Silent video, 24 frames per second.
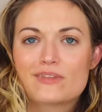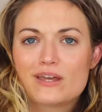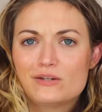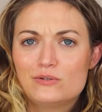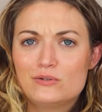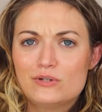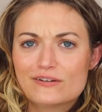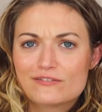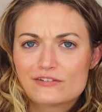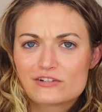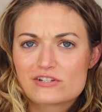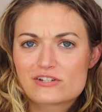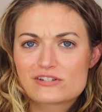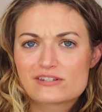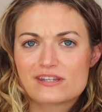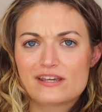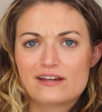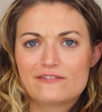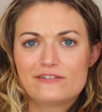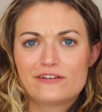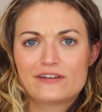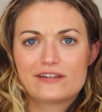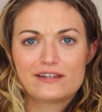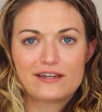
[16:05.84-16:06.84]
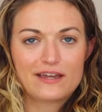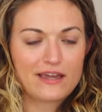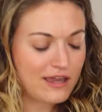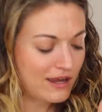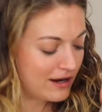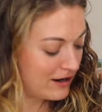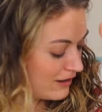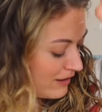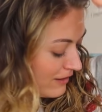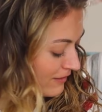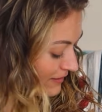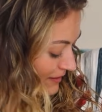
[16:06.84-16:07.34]
You ever just have like a
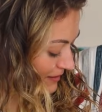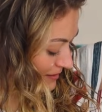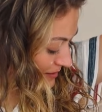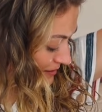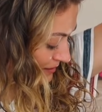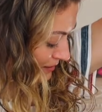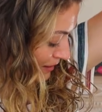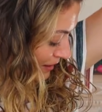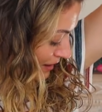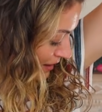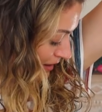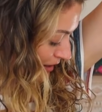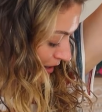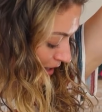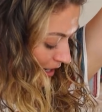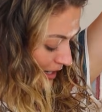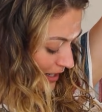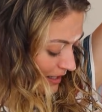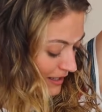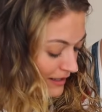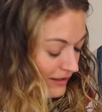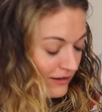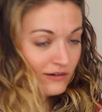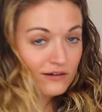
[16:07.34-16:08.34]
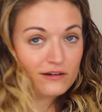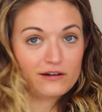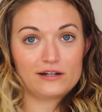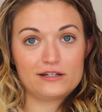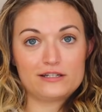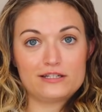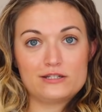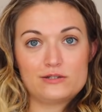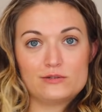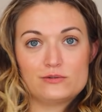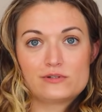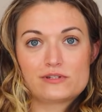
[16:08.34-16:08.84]
hair that's hiding
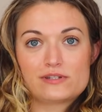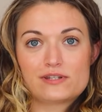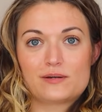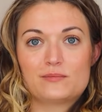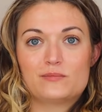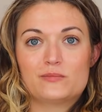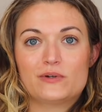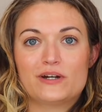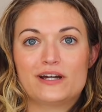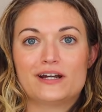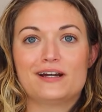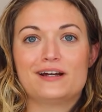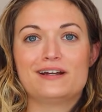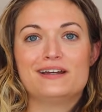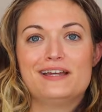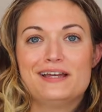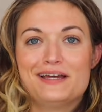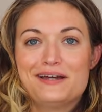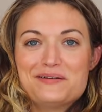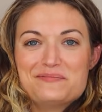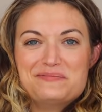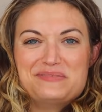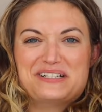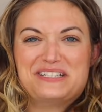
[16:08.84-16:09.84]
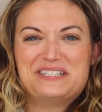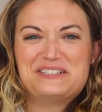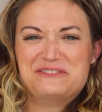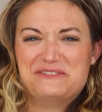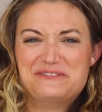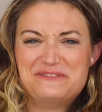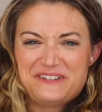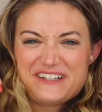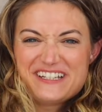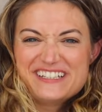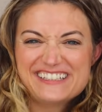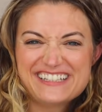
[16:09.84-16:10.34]
on you somewhere, but you
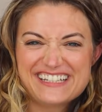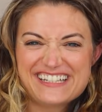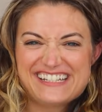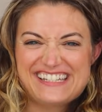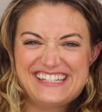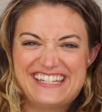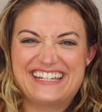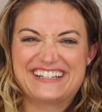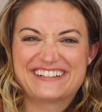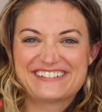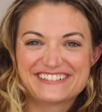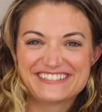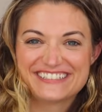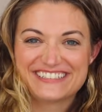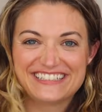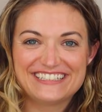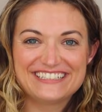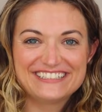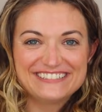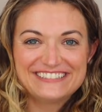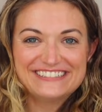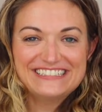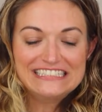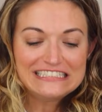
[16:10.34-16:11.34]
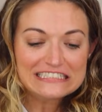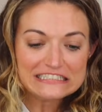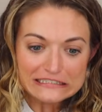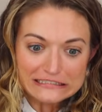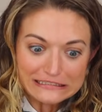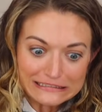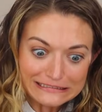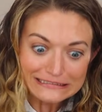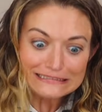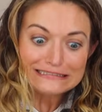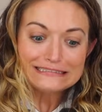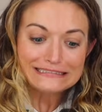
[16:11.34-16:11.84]
feel it tickle you?
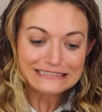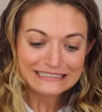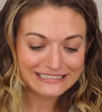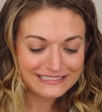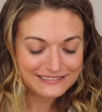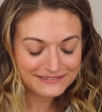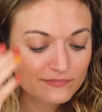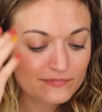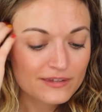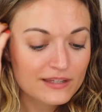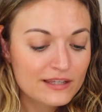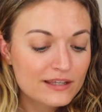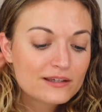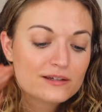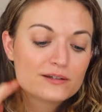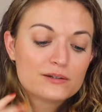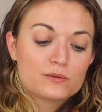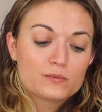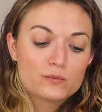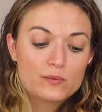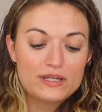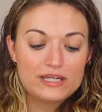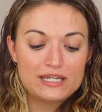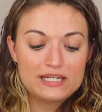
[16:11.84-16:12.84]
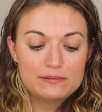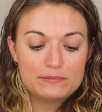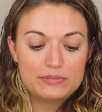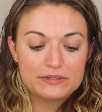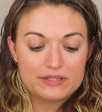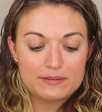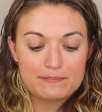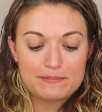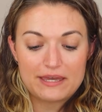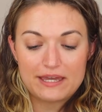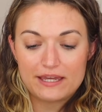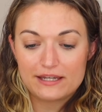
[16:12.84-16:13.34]
Ugh. We need to
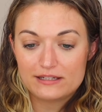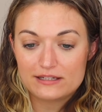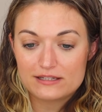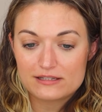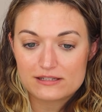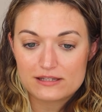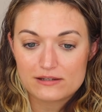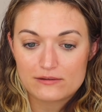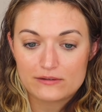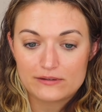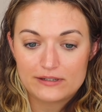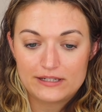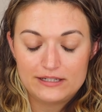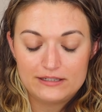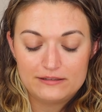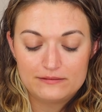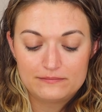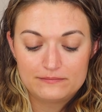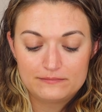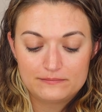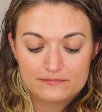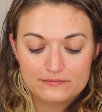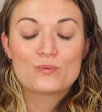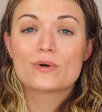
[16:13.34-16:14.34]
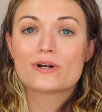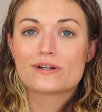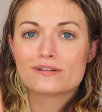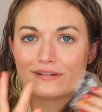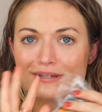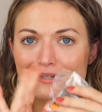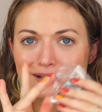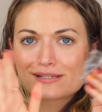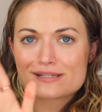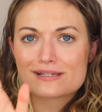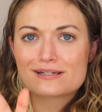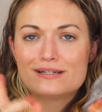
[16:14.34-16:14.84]
put the magnets on. We're at
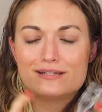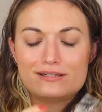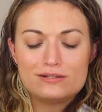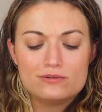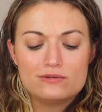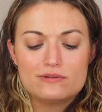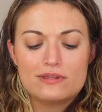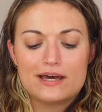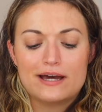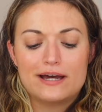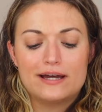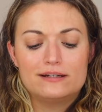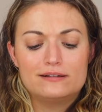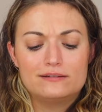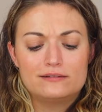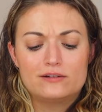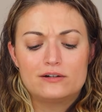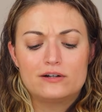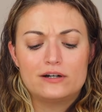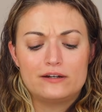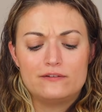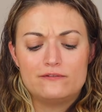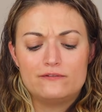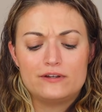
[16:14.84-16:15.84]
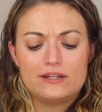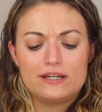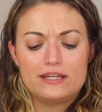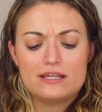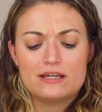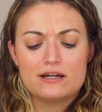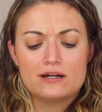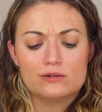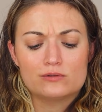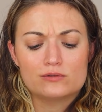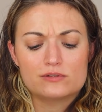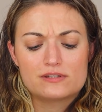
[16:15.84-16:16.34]
least gonna do that on
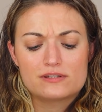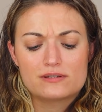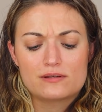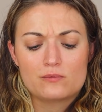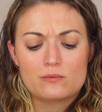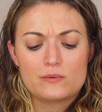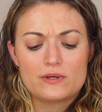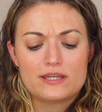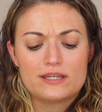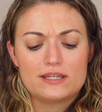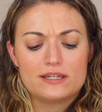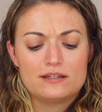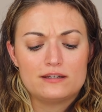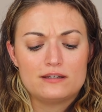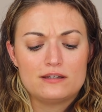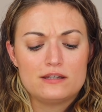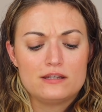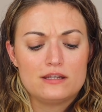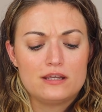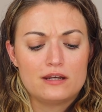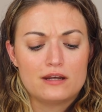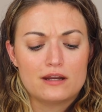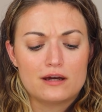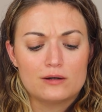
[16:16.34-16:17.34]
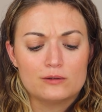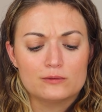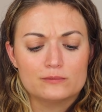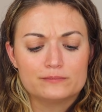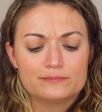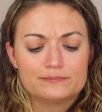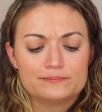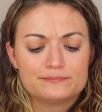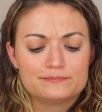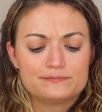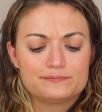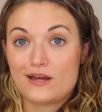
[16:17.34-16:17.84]
video so we can, you know,
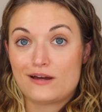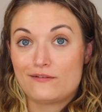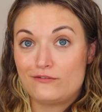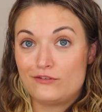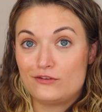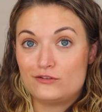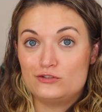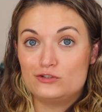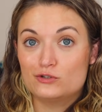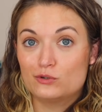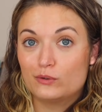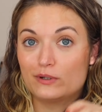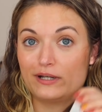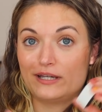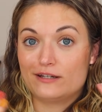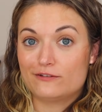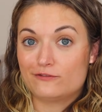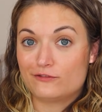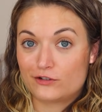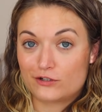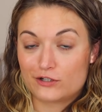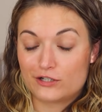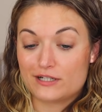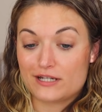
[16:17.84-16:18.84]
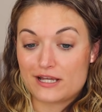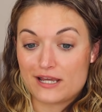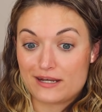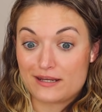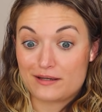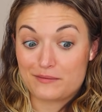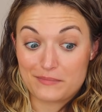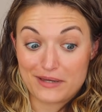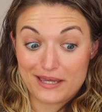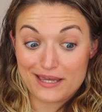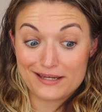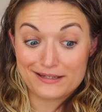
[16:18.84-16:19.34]
have the joy of
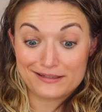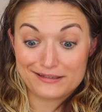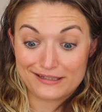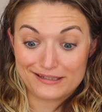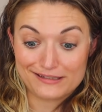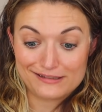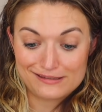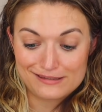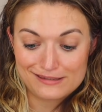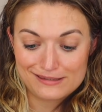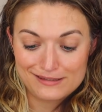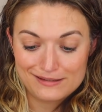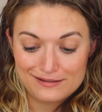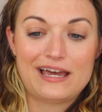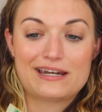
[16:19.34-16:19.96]
creating magnets.